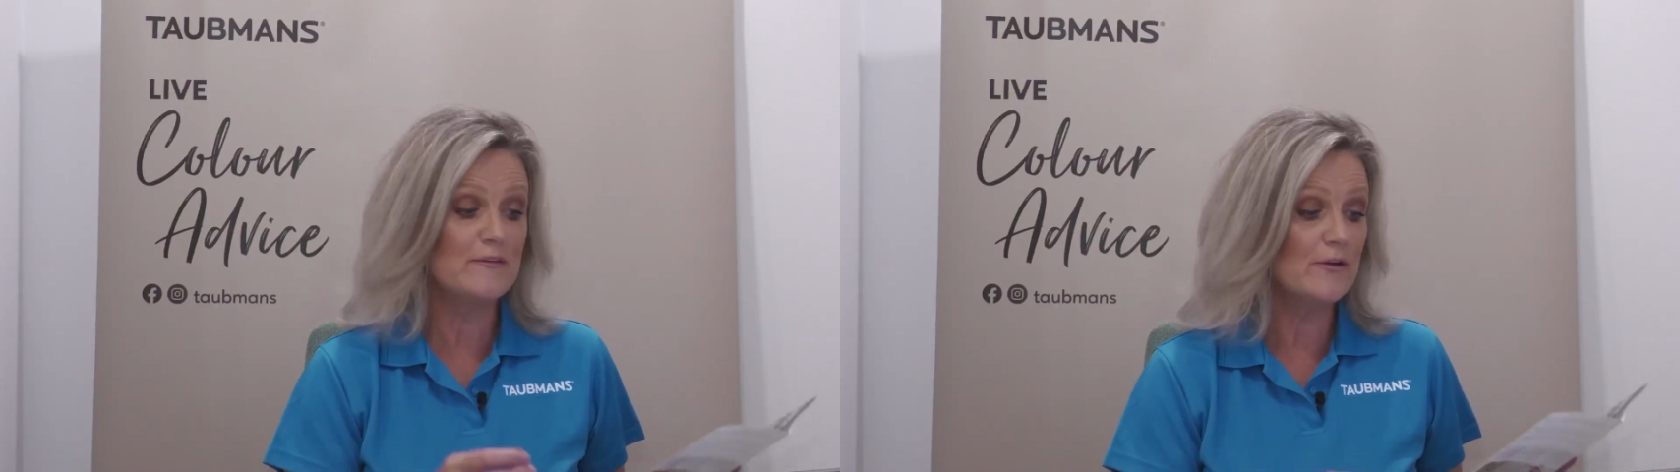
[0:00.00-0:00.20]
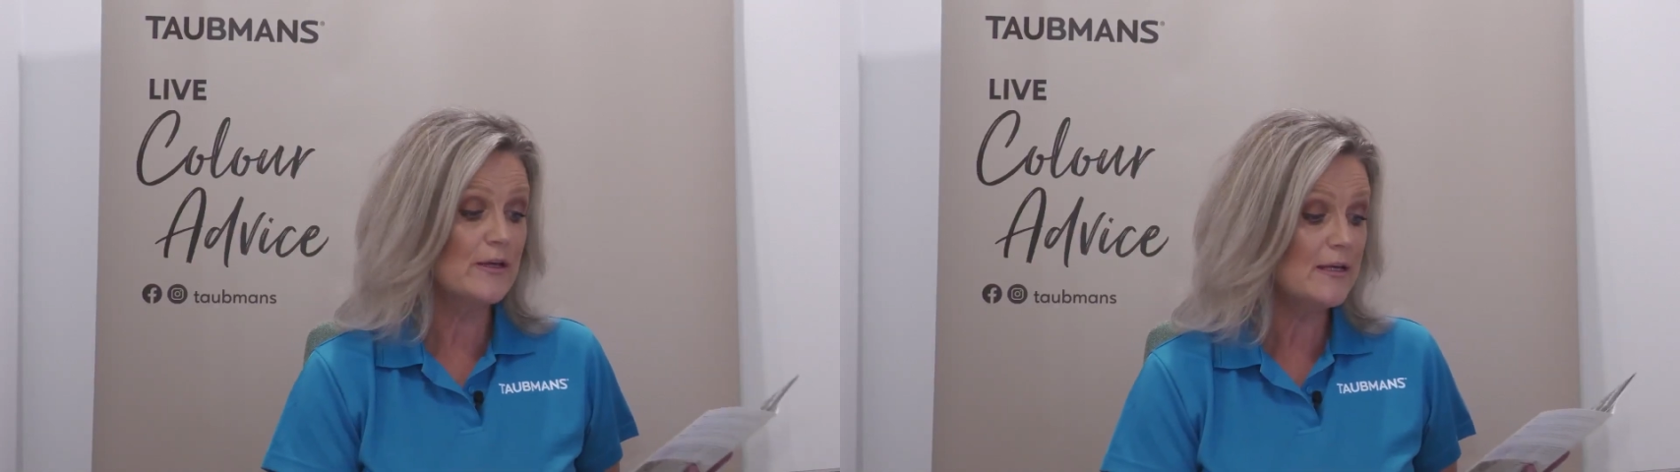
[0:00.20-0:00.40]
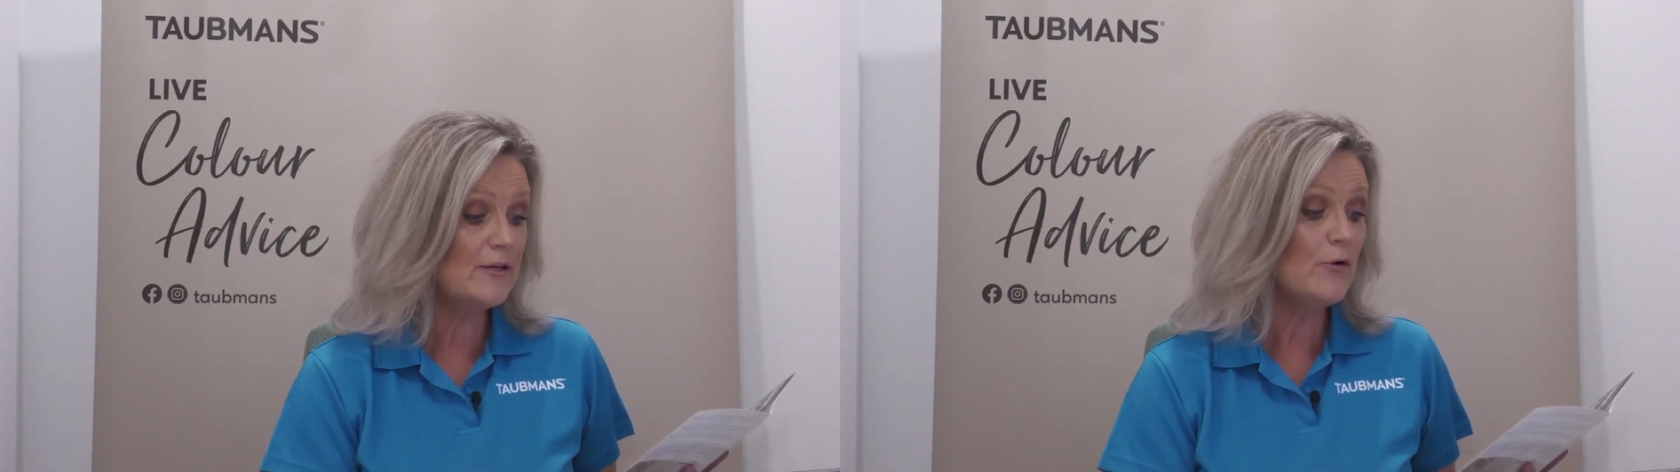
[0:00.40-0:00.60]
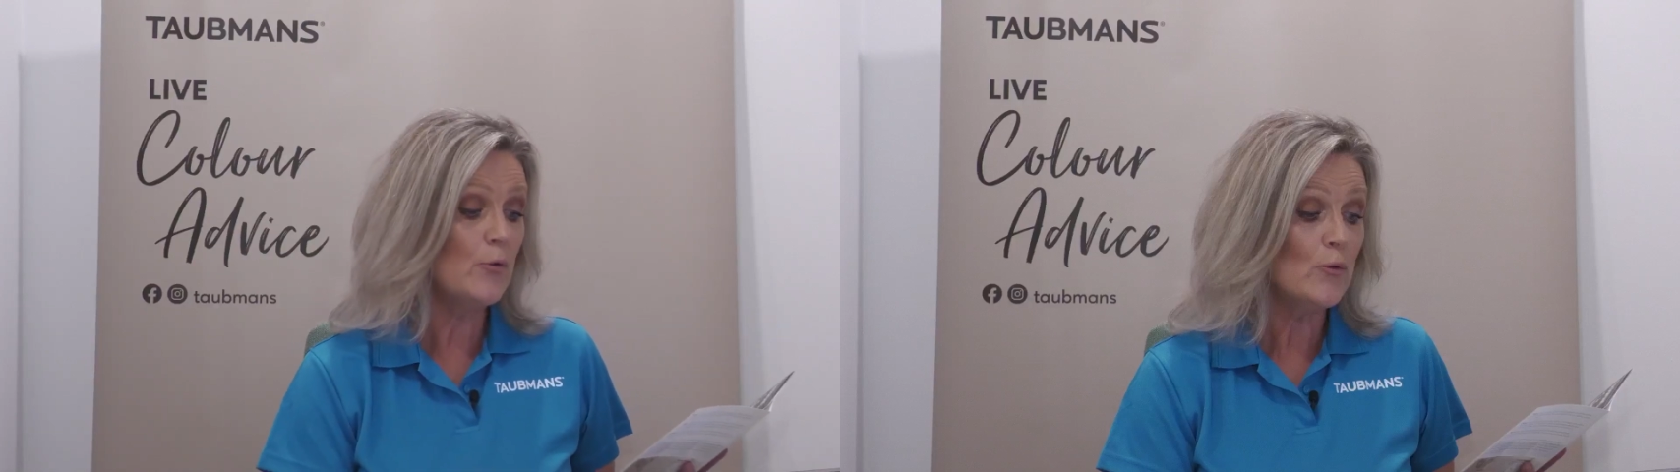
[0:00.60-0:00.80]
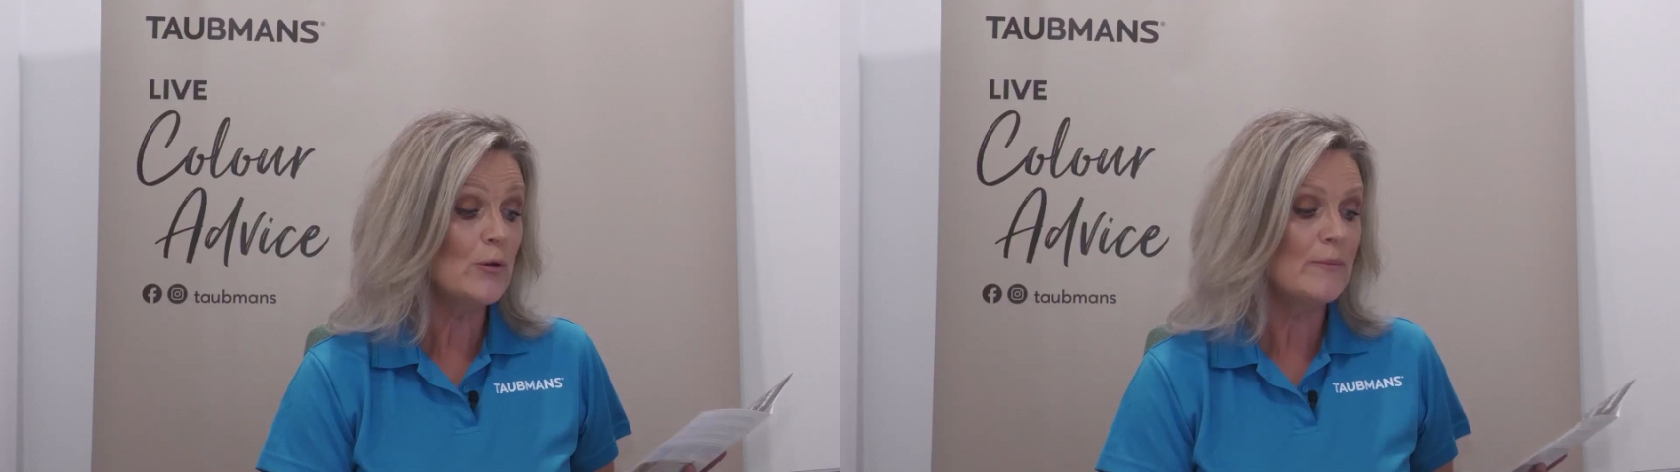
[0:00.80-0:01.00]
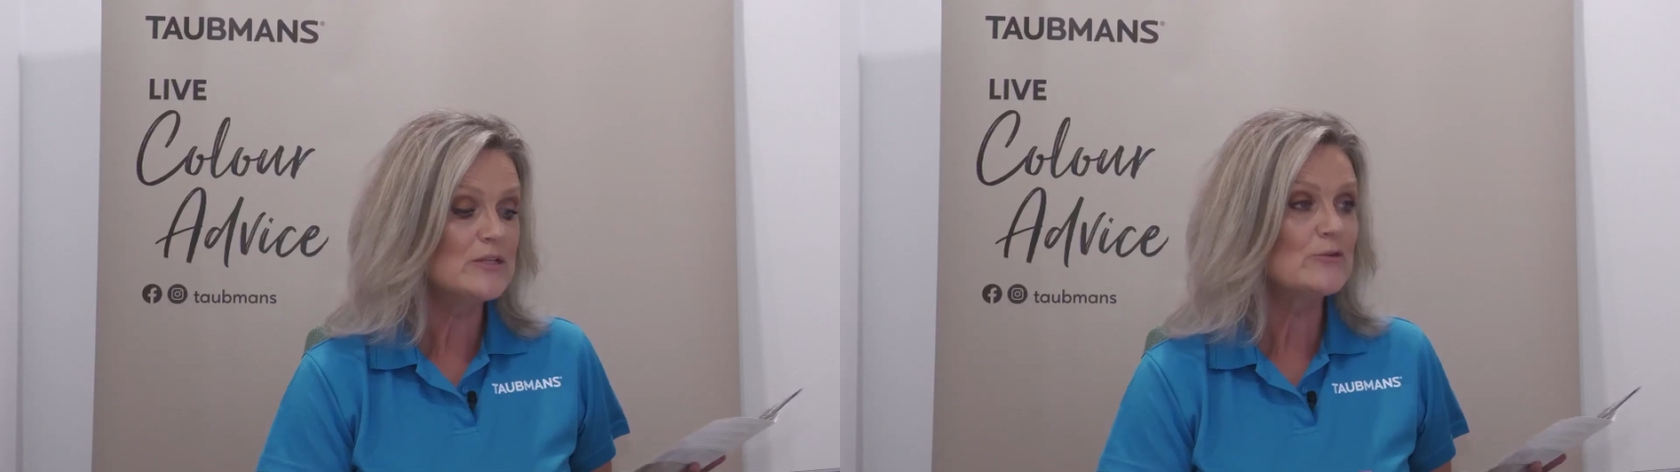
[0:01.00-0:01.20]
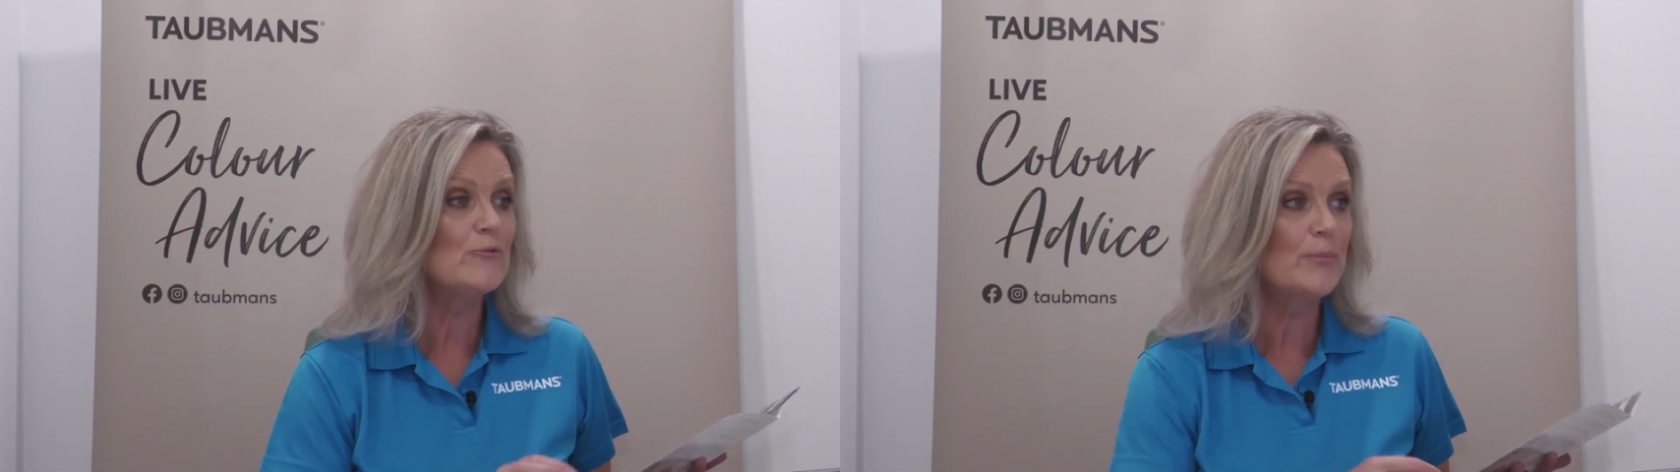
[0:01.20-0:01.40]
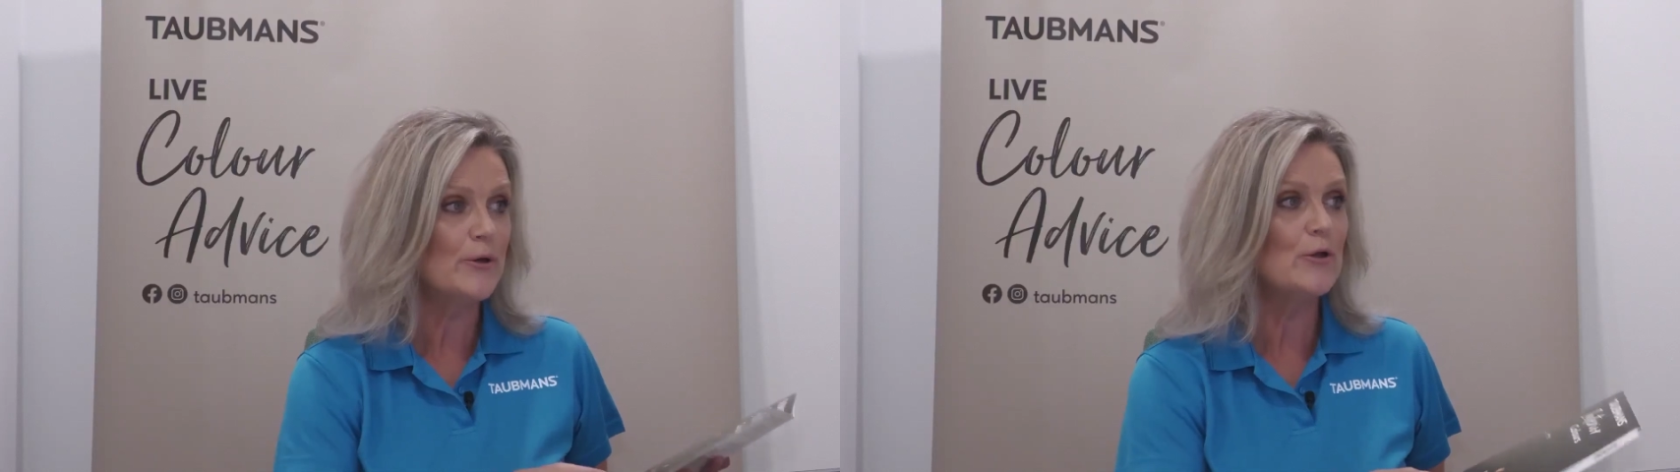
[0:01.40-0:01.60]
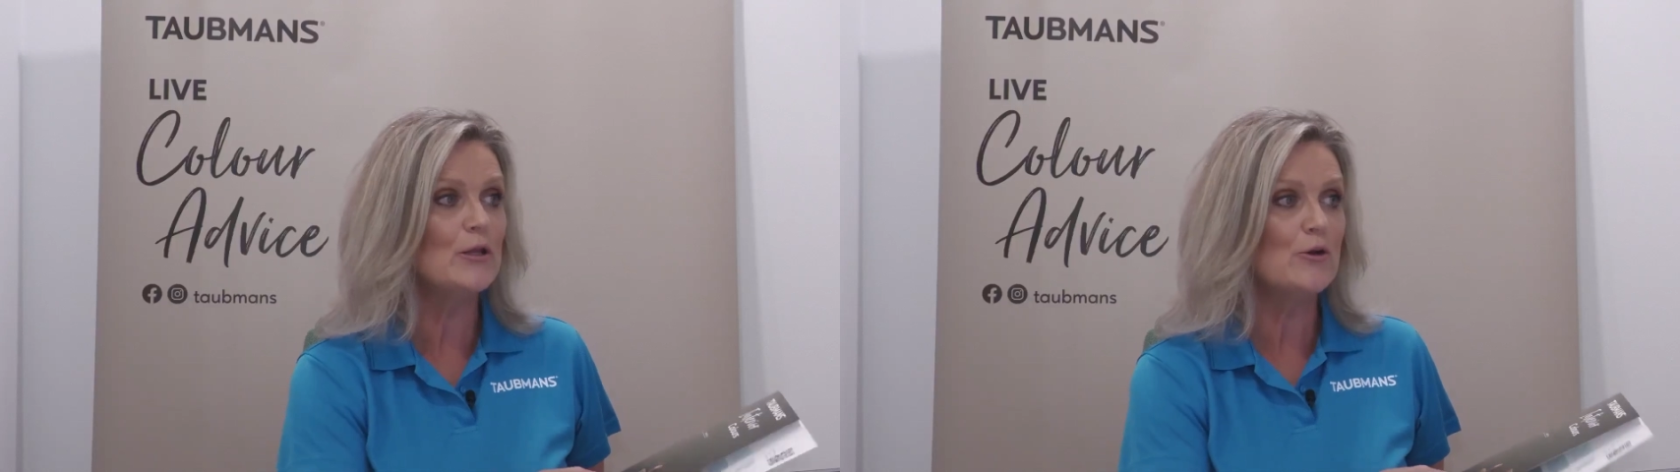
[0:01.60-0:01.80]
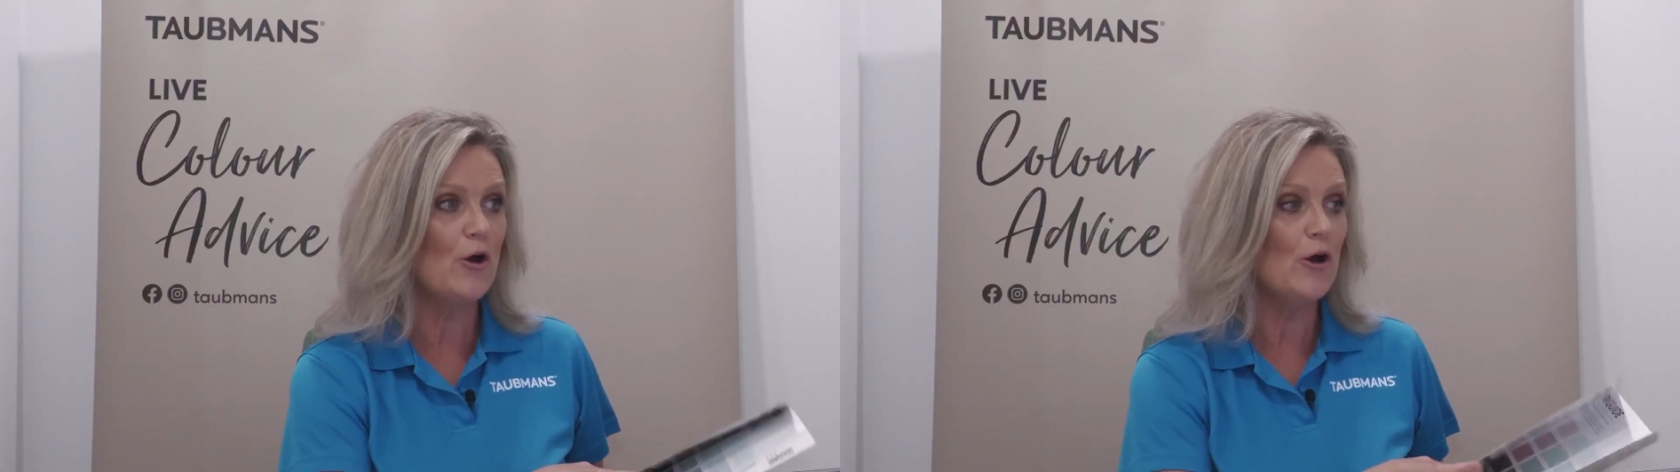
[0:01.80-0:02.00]
So give Ornamental
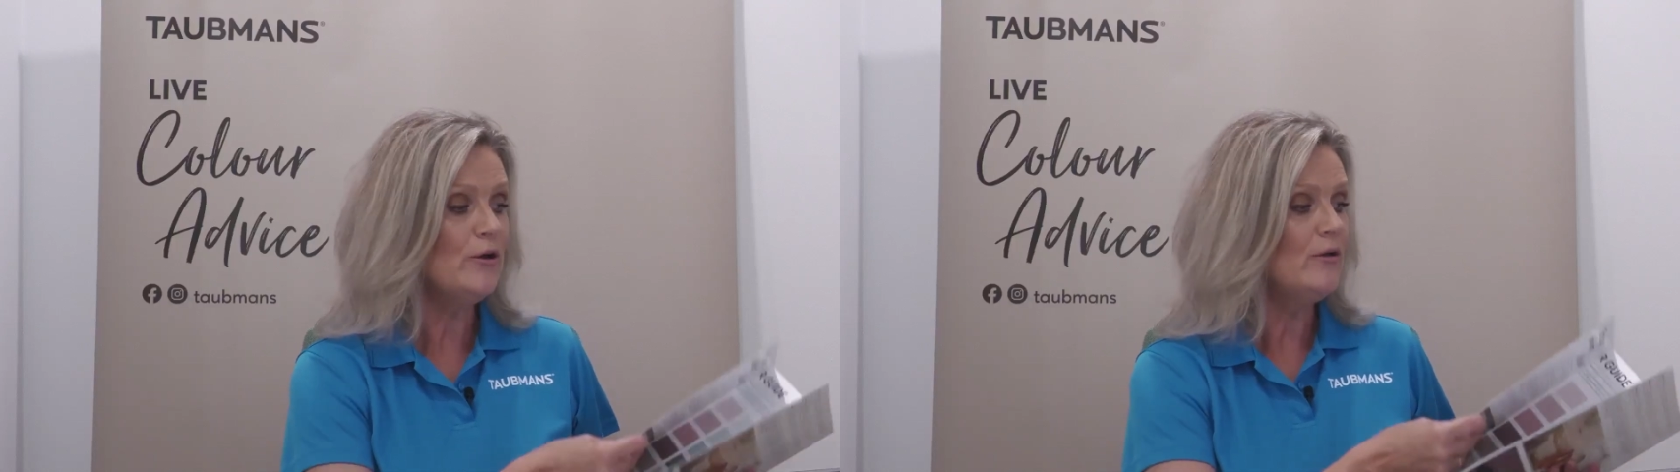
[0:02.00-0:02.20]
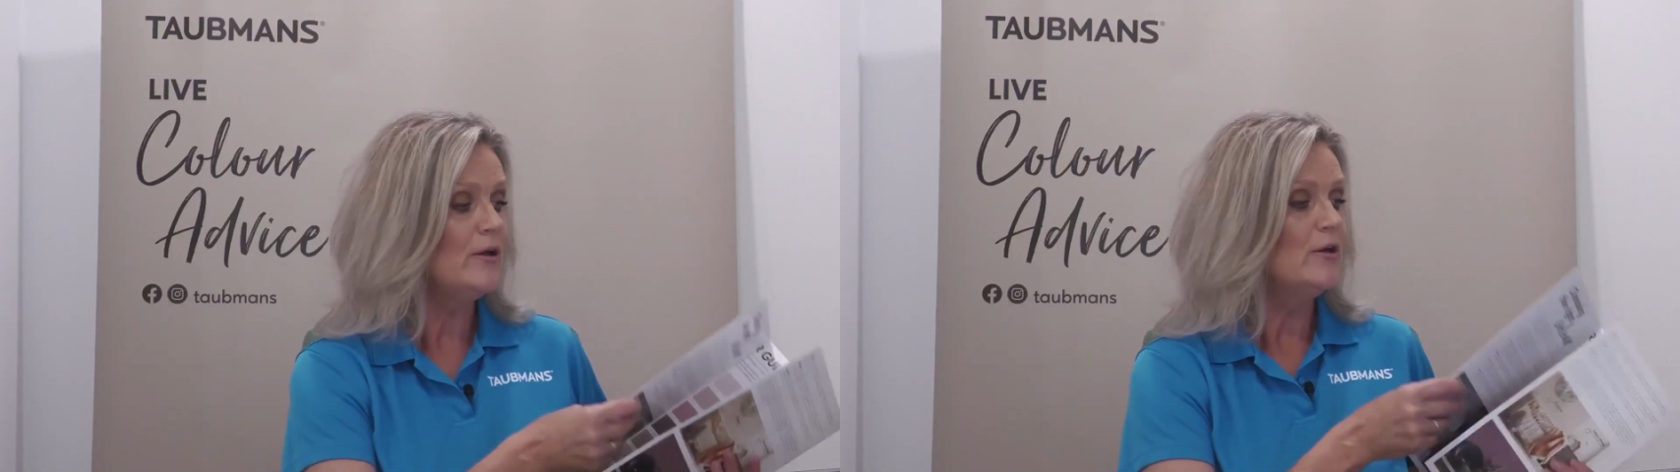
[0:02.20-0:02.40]
Pearl a go.